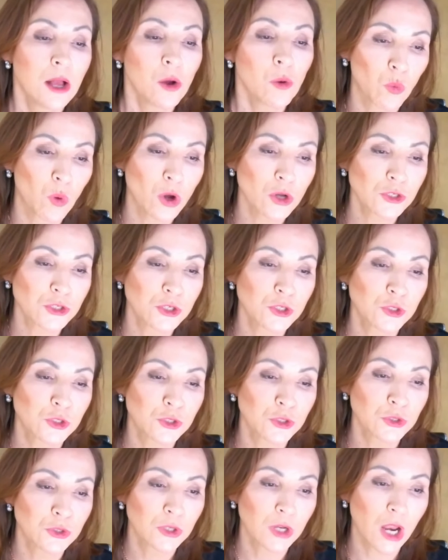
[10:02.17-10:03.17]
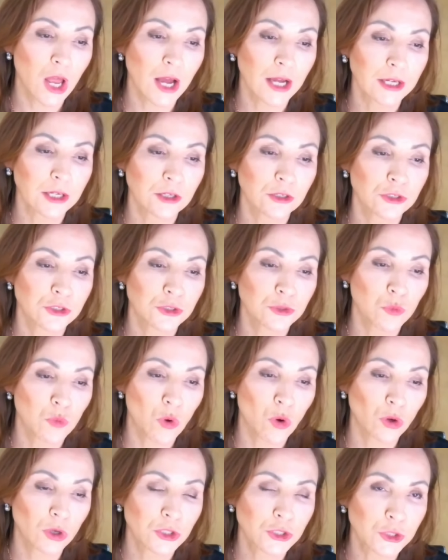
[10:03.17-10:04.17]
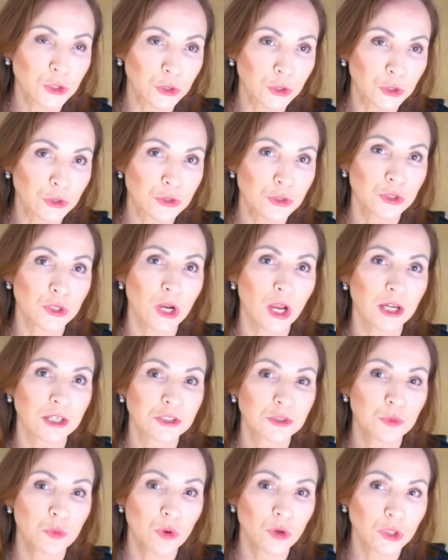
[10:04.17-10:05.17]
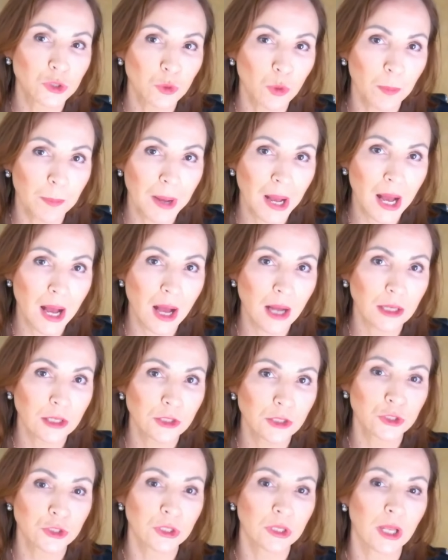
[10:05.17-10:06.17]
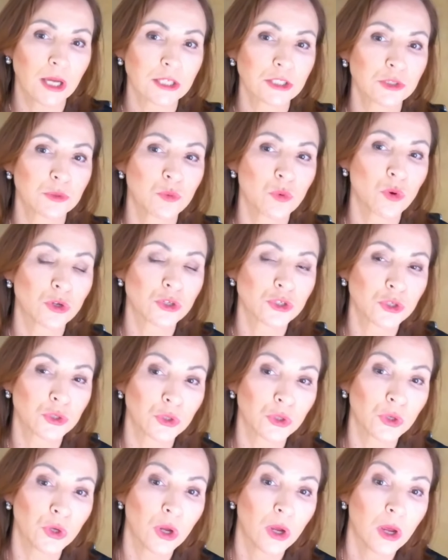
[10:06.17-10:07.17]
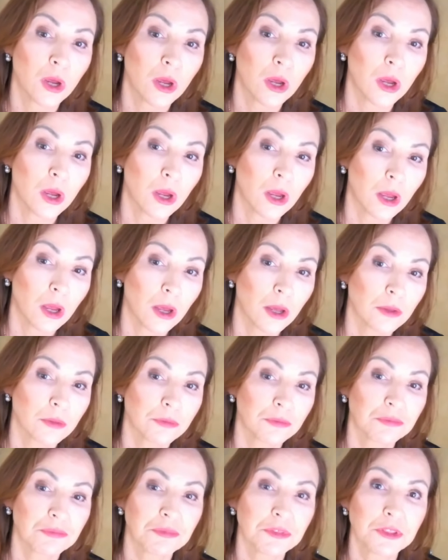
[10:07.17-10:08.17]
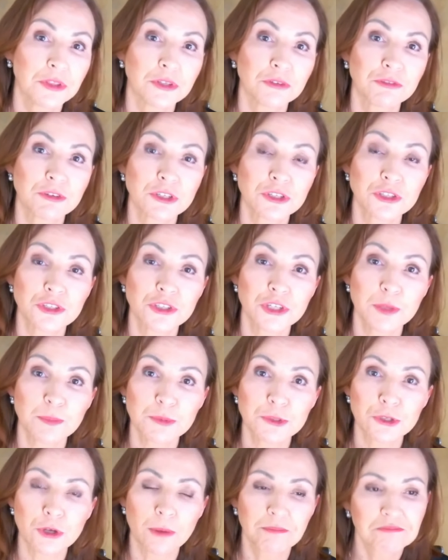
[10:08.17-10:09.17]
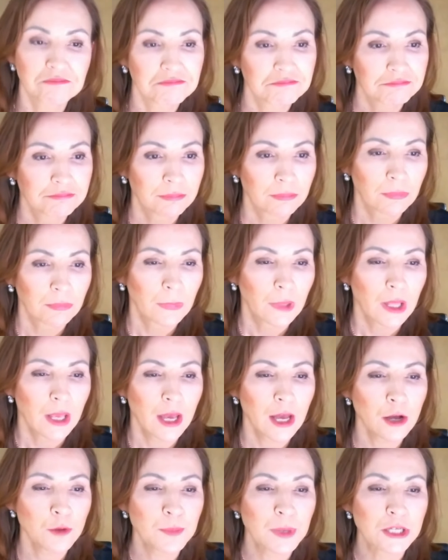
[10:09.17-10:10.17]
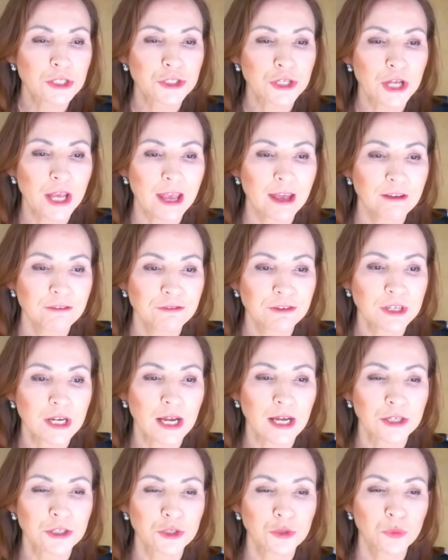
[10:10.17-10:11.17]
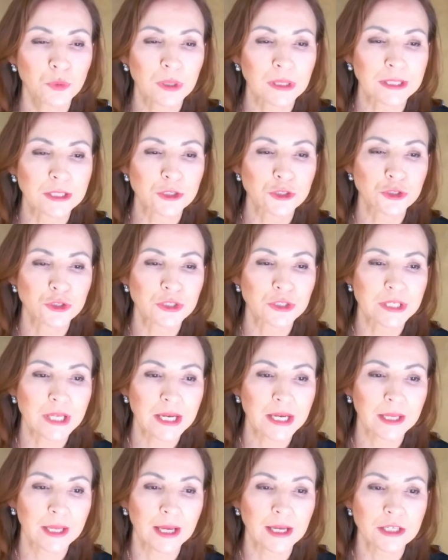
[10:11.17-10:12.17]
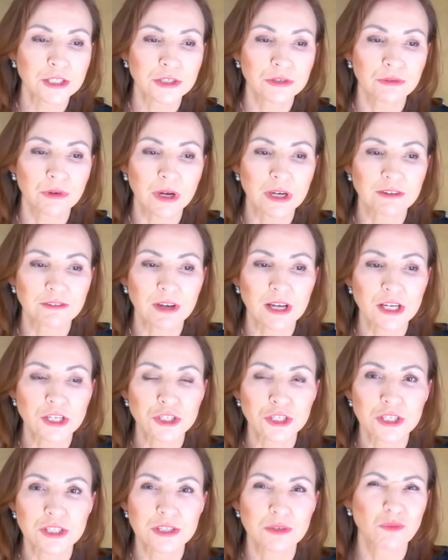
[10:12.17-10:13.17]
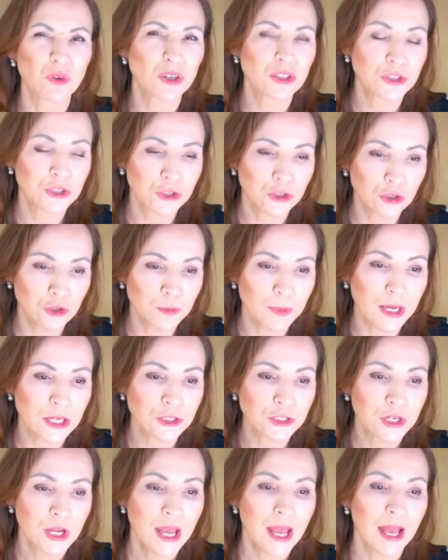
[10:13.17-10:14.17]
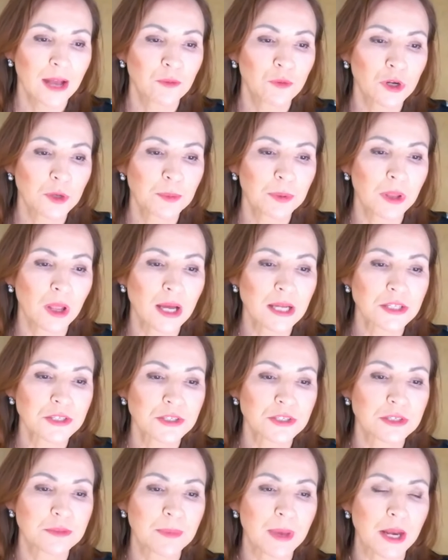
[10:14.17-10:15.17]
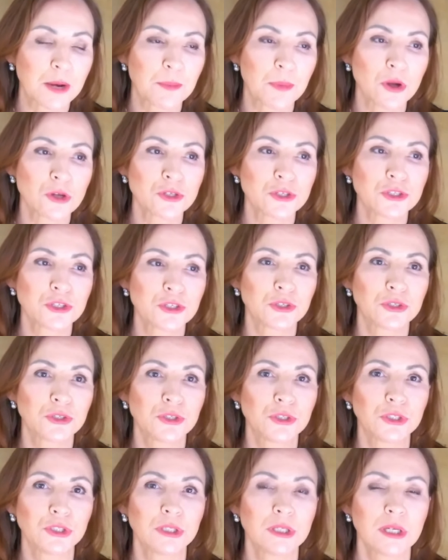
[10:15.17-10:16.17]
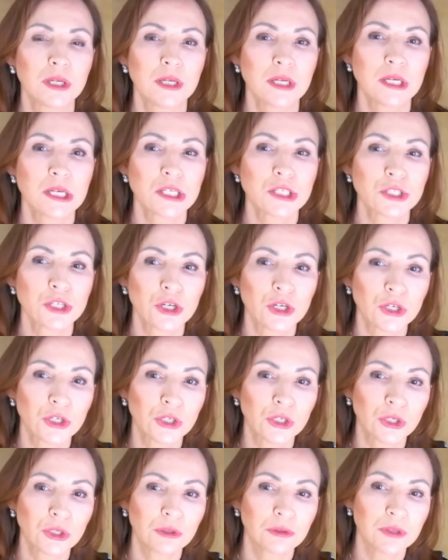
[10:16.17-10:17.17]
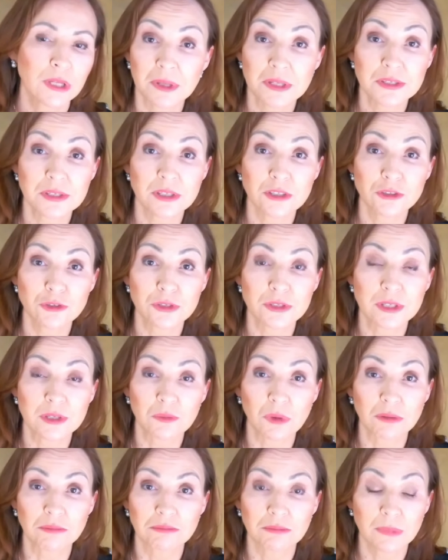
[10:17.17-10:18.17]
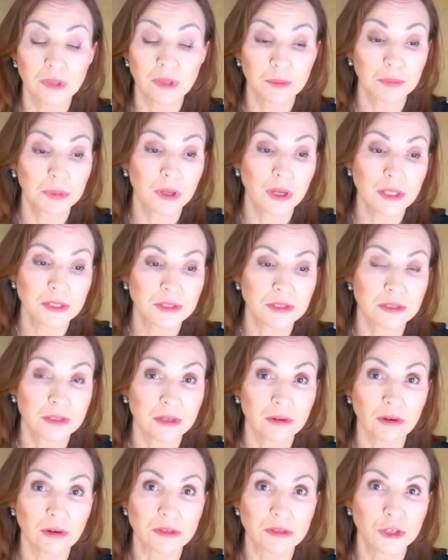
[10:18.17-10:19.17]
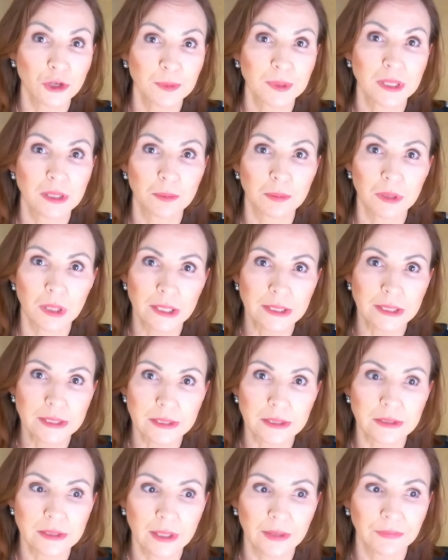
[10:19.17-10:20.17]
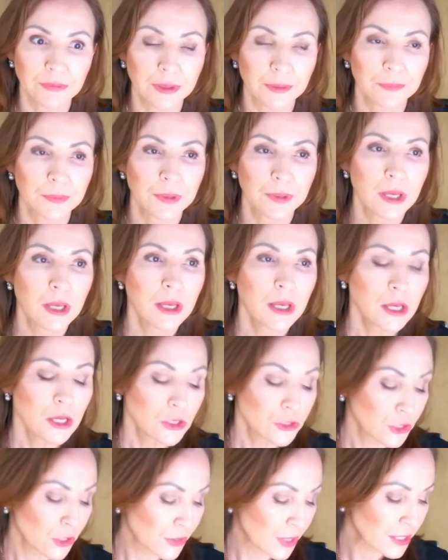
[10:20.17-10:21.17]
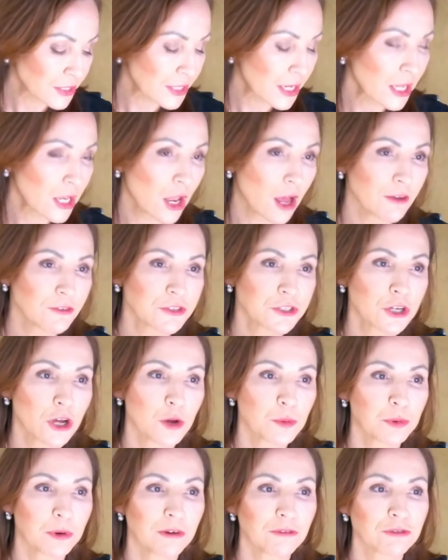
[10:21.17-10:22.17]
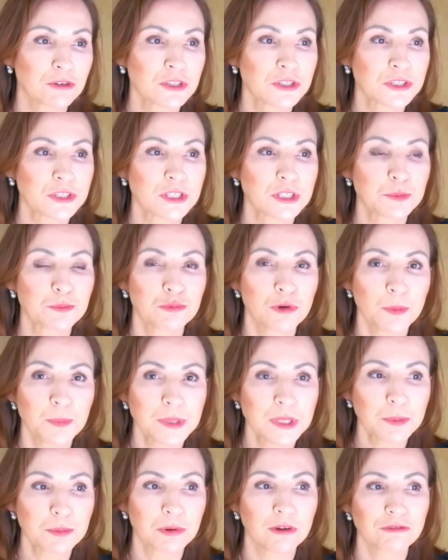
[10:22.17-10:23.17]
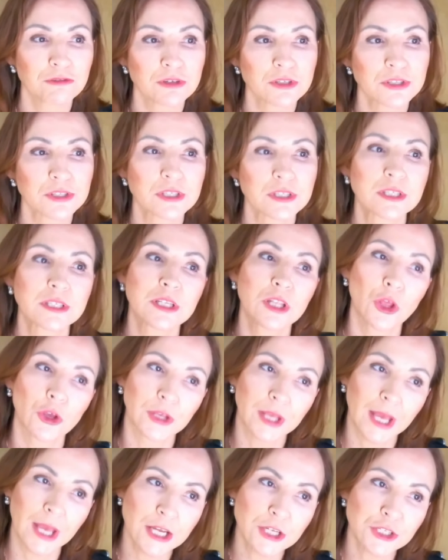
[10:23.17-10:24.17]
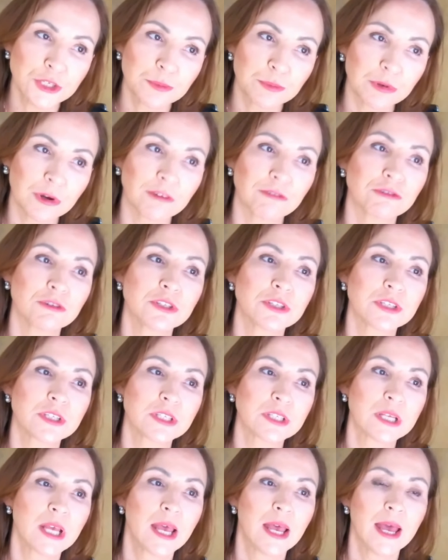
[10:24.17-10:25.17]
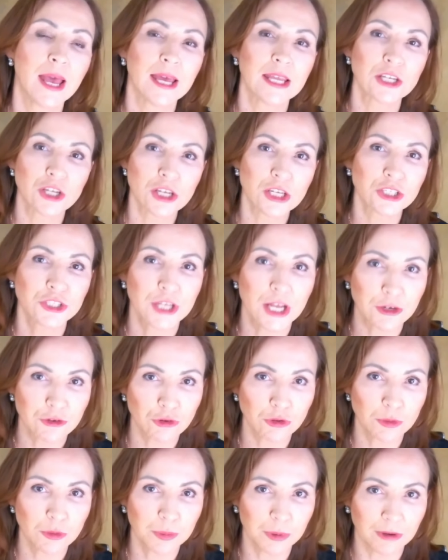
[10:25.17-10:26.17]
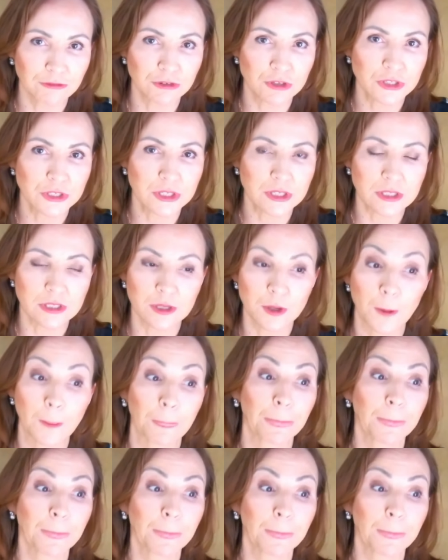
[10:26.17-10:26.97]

What do you like to walk to? Do you like to walk to a park? Do you like to walk to the fish and chip shop? How much effort are you willing to dedicate to renovations, and what's too much, and what appliances matter most to you? So that's an interesting one. Appliances, there are so many appliances, aren't there? So that's our lifestyle preferences, property preferences, location preferences, and general preferences.